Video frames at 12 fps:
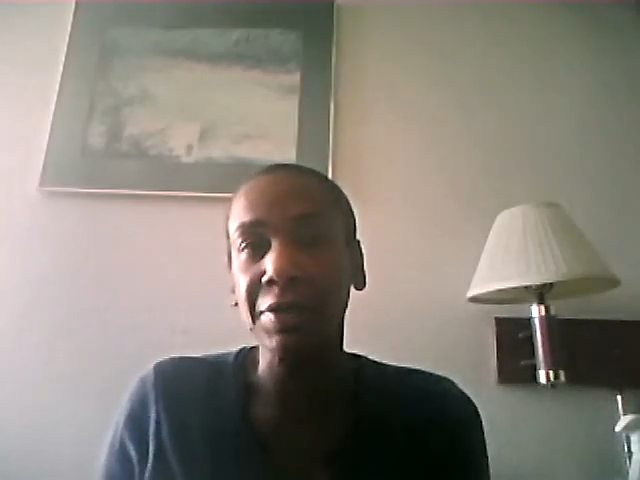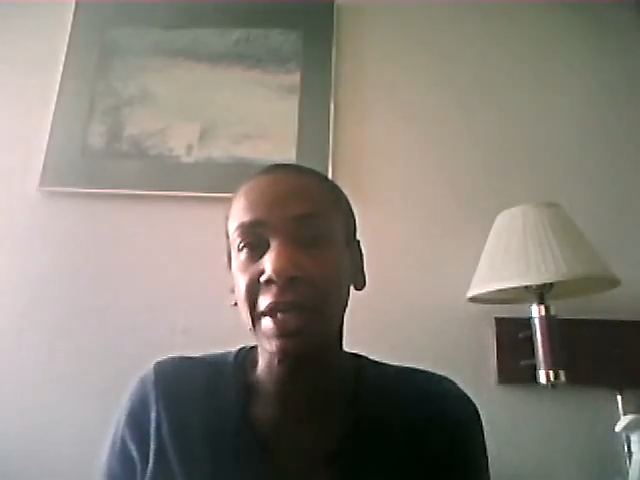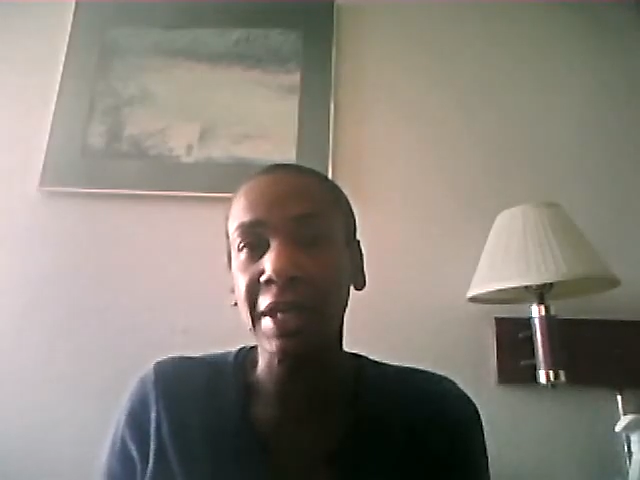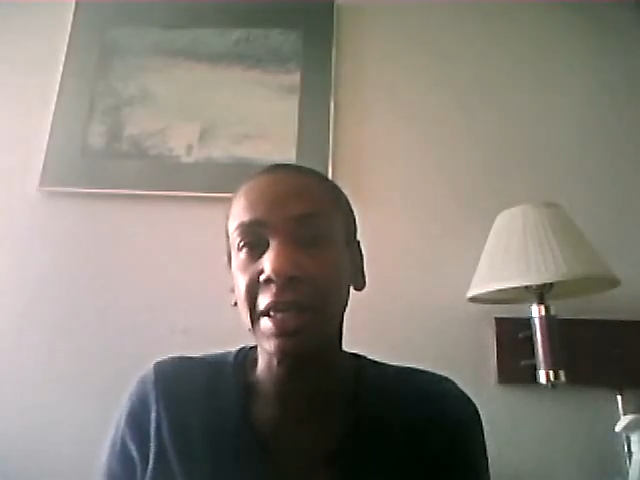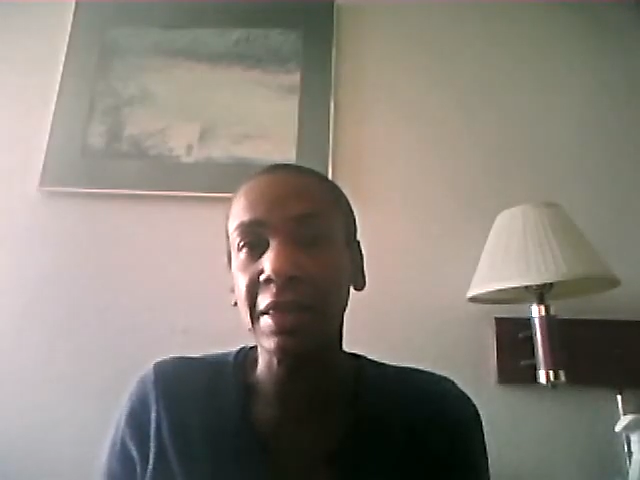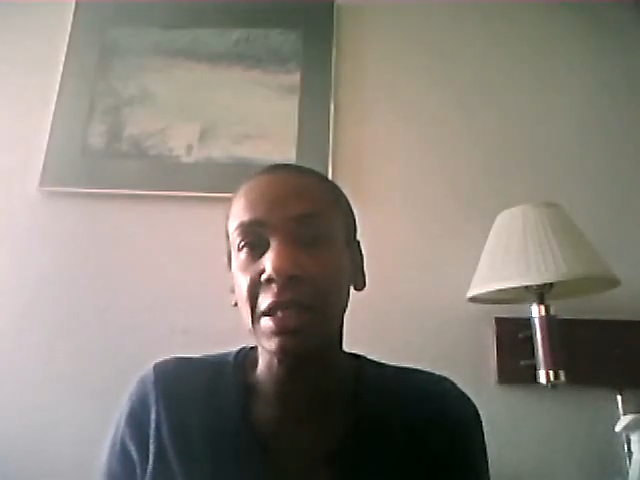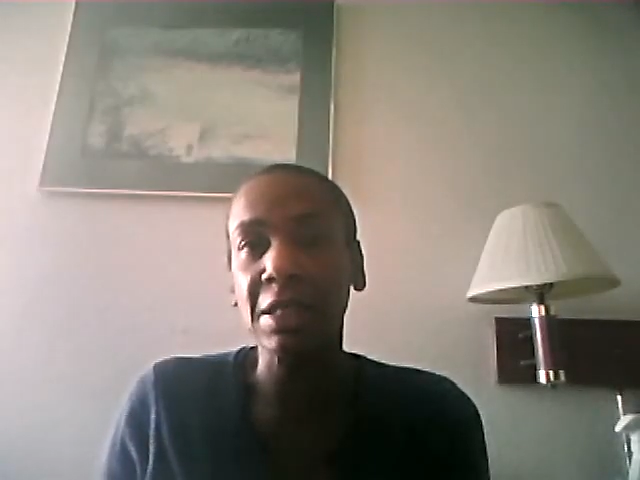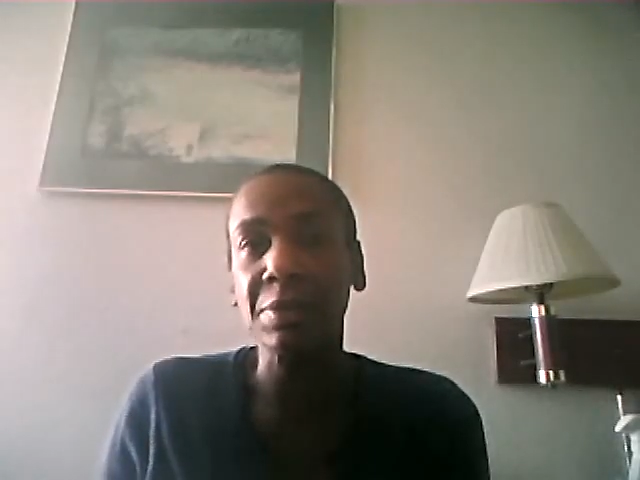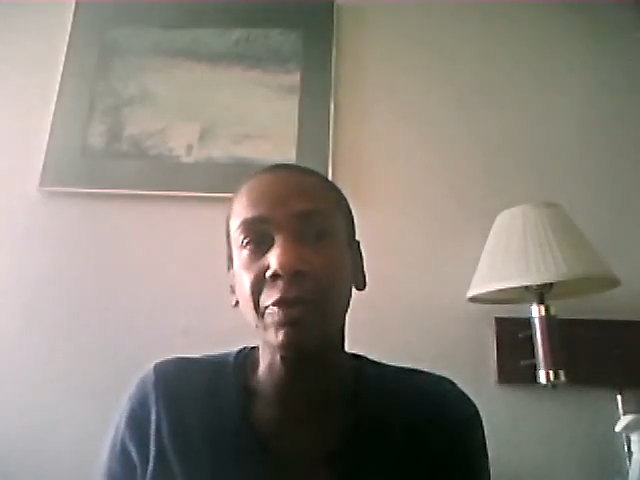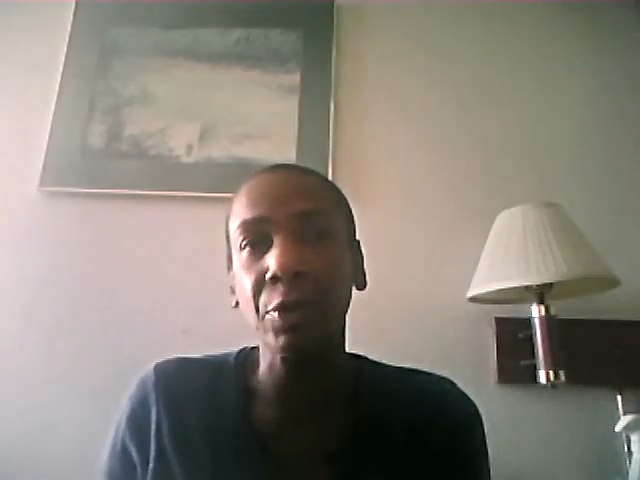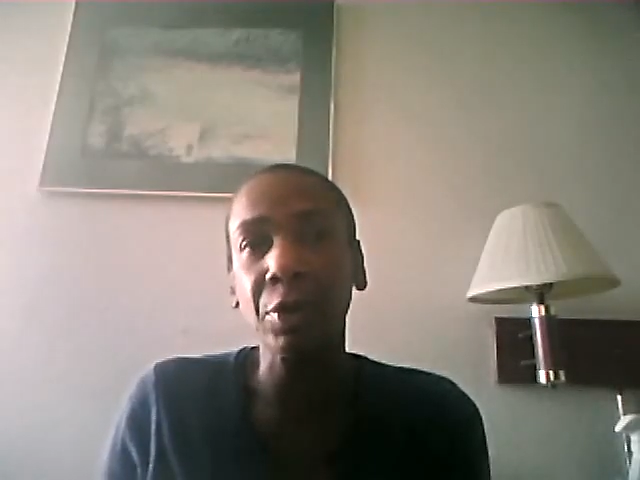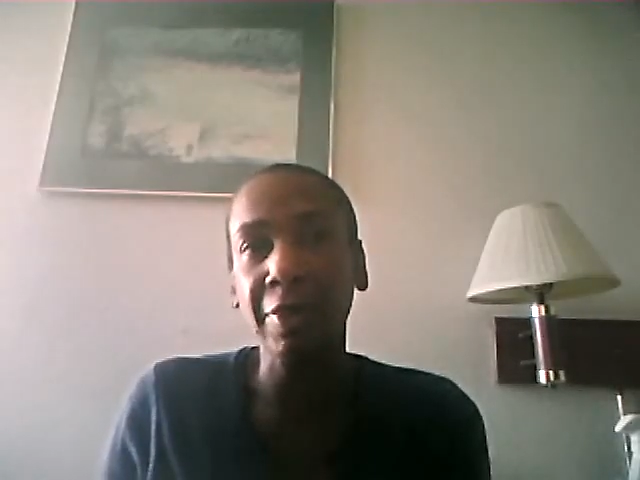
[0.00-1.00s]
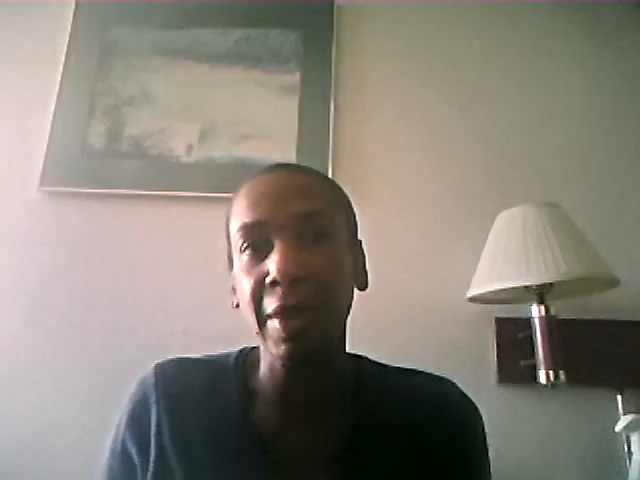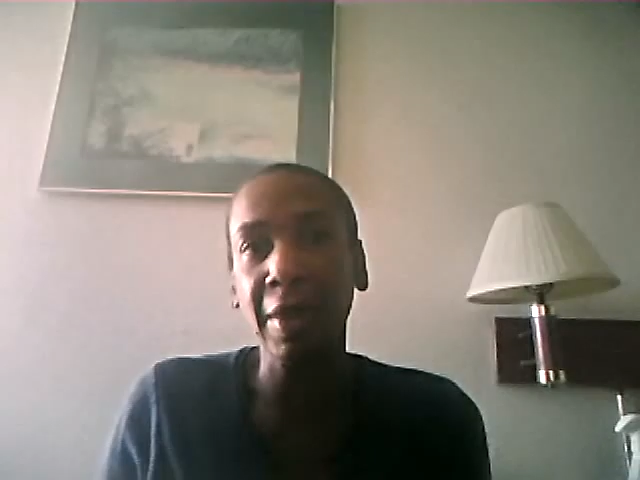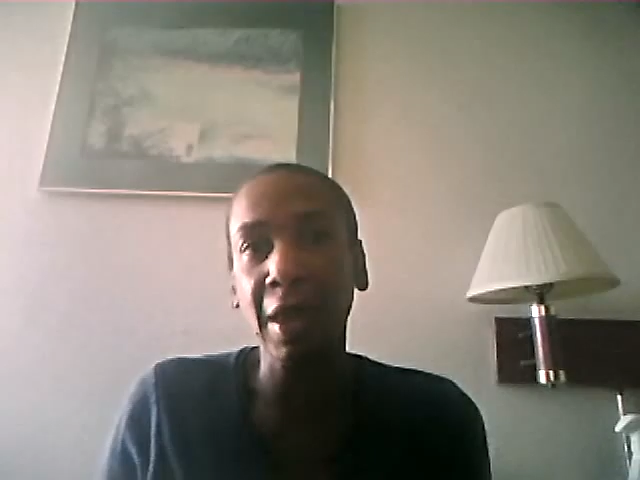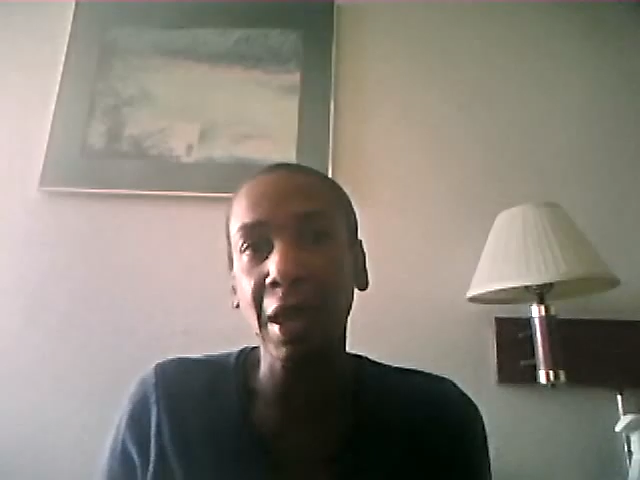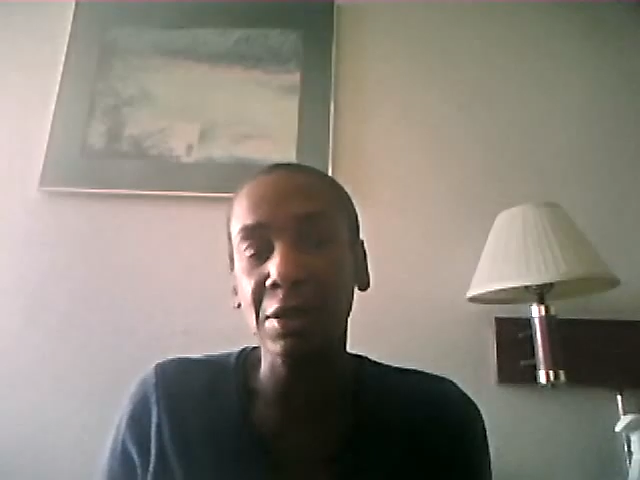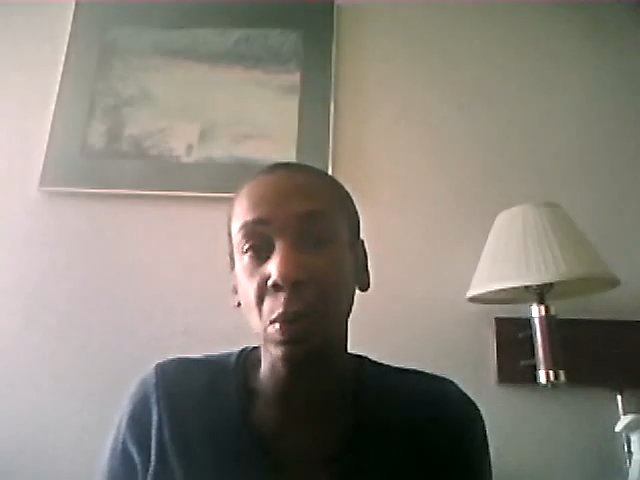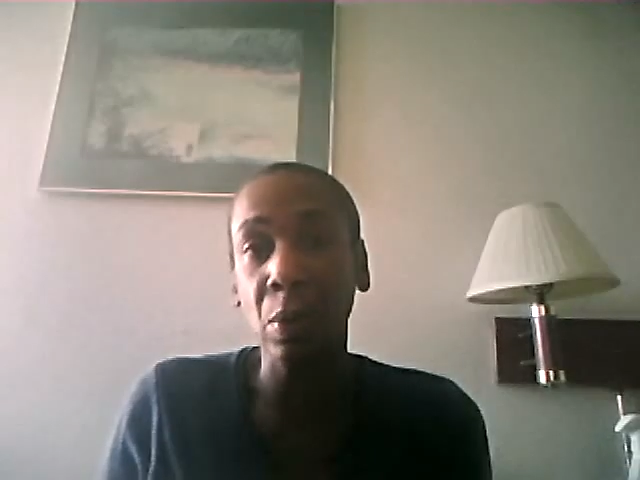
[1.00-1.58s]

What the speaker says: say these perverted things